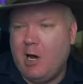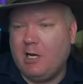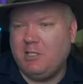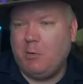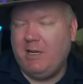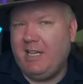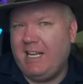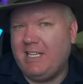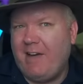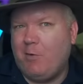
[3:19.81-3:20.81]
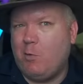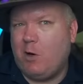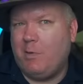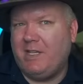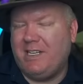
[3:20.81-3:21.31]
Also, we'd like to have a
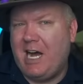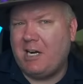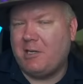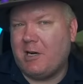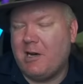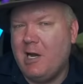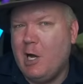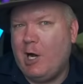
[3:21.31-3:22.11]
word with the doctor